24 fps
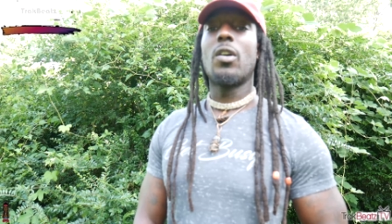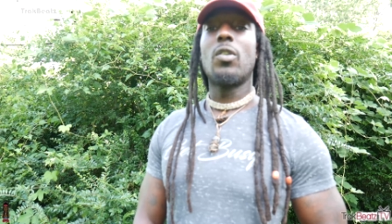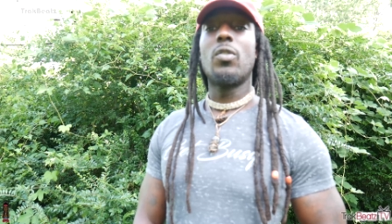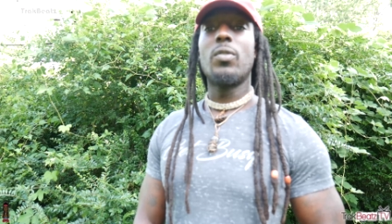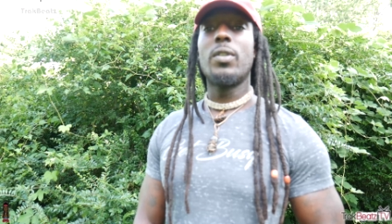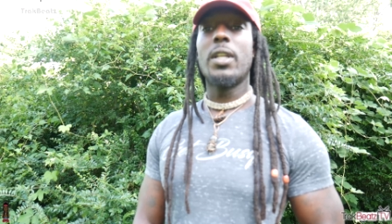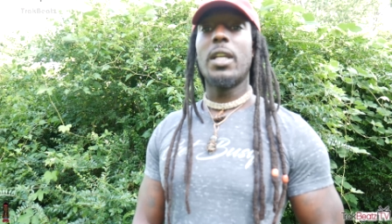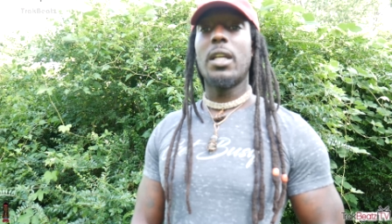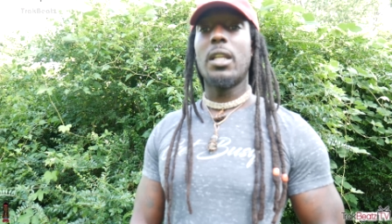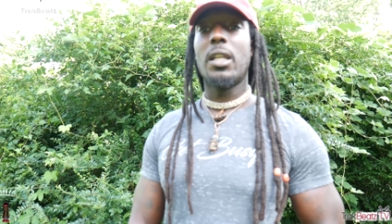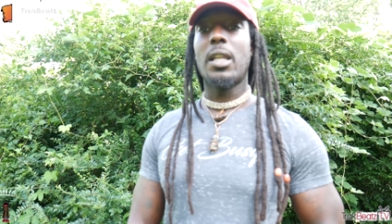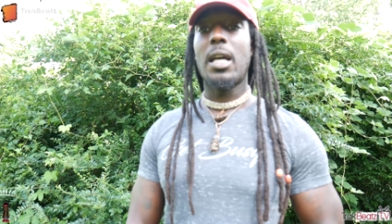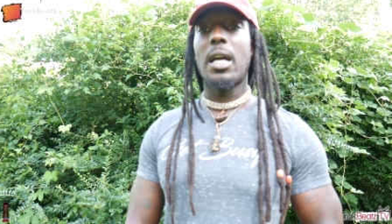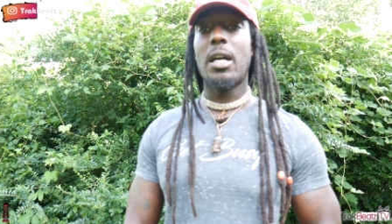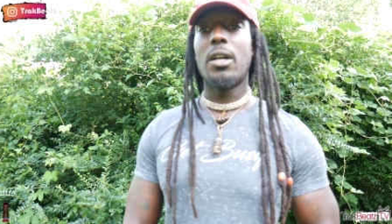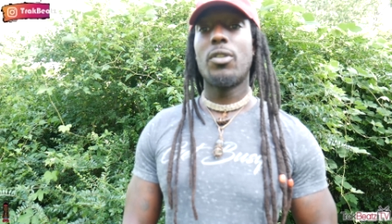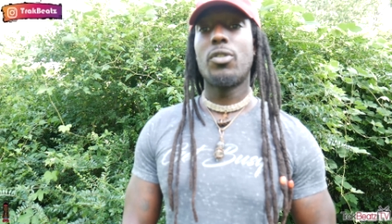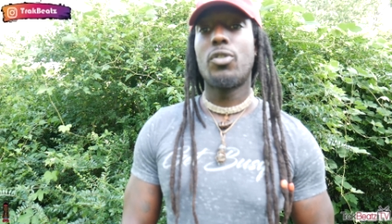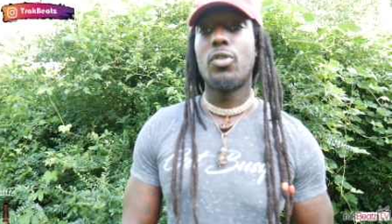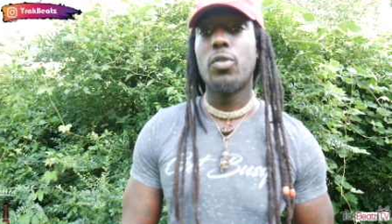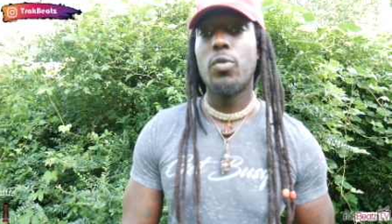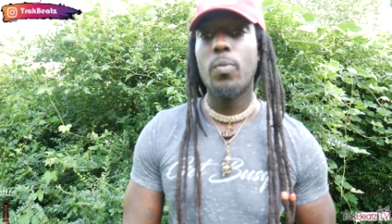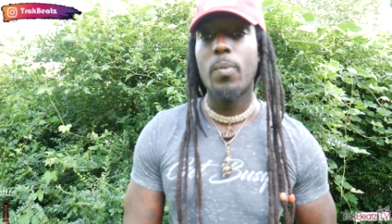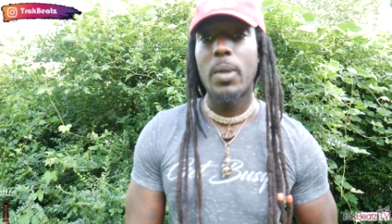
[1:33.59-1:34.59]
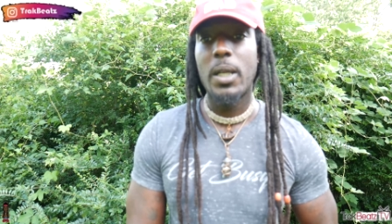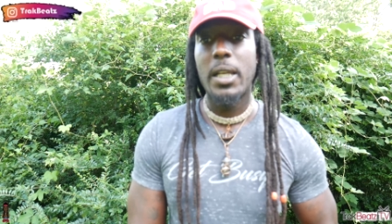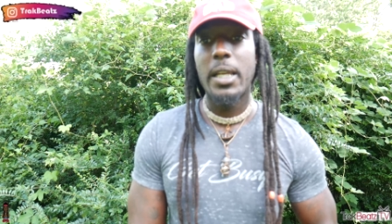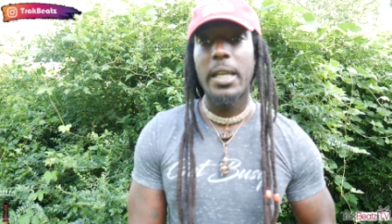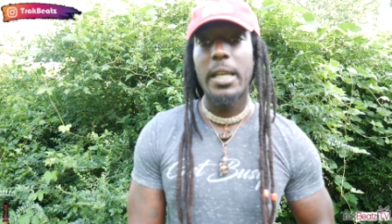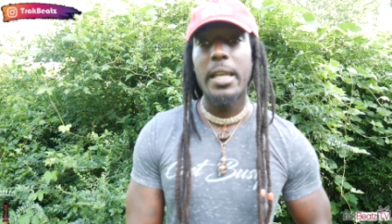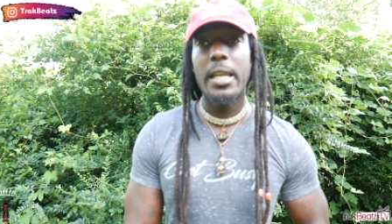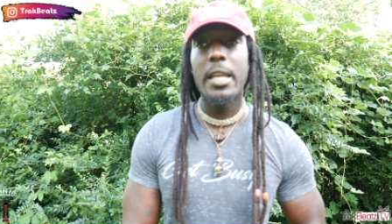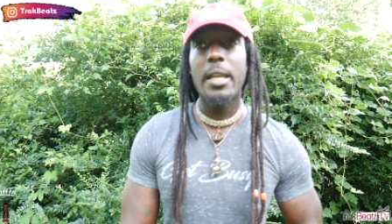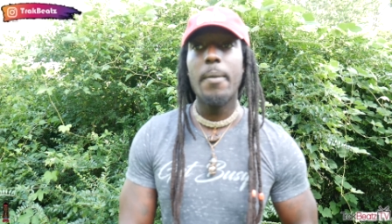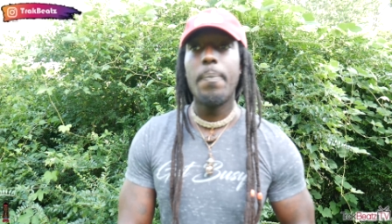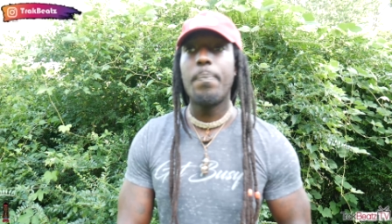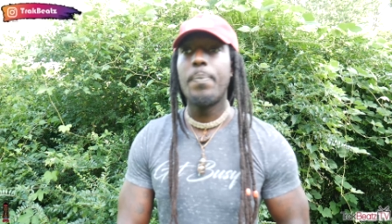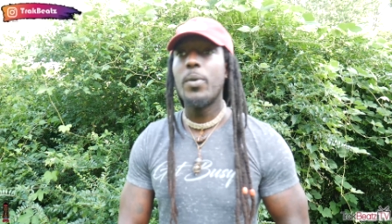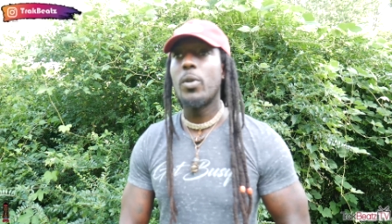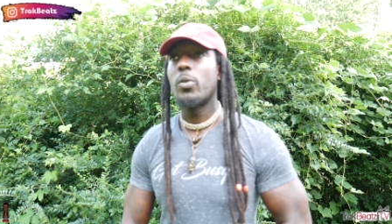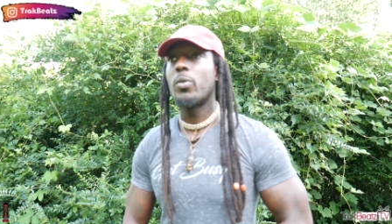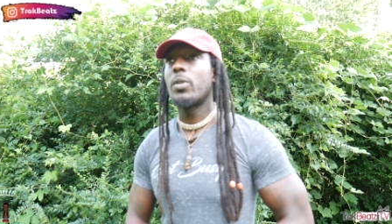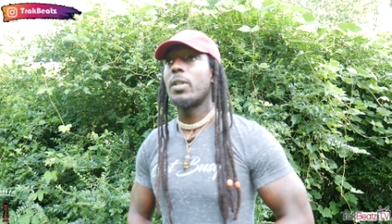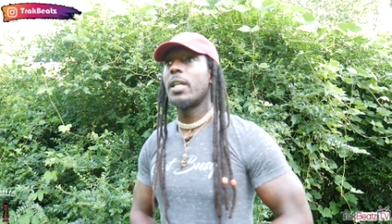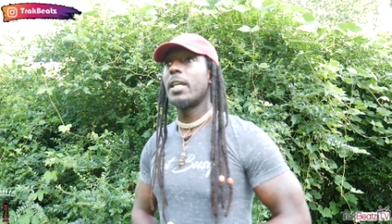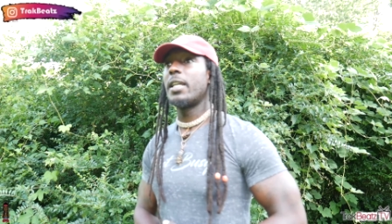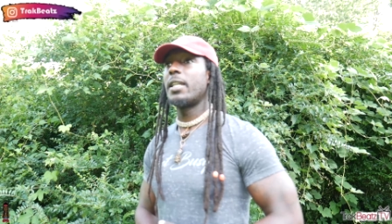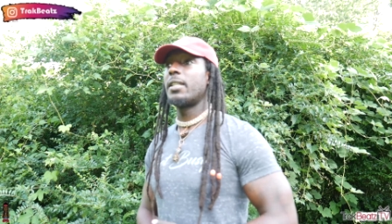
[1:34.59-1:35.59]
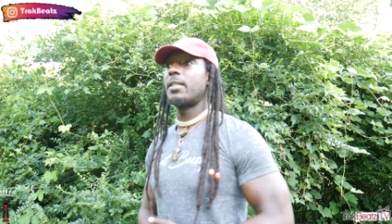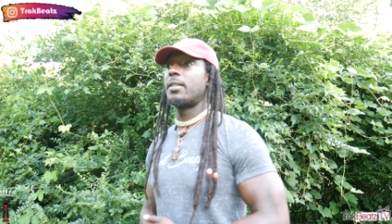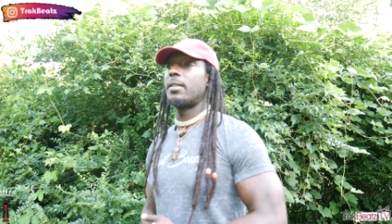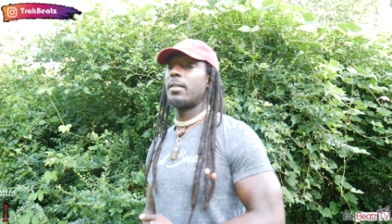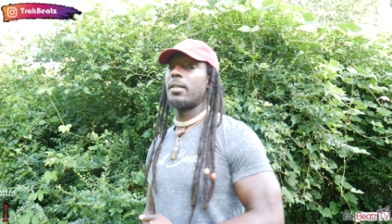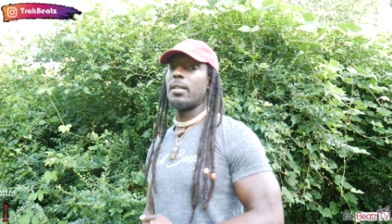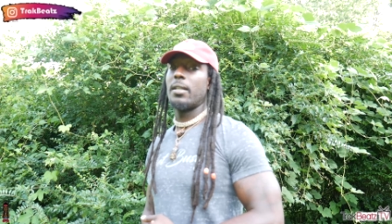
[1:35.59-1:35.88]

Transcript: only allowed to manipulate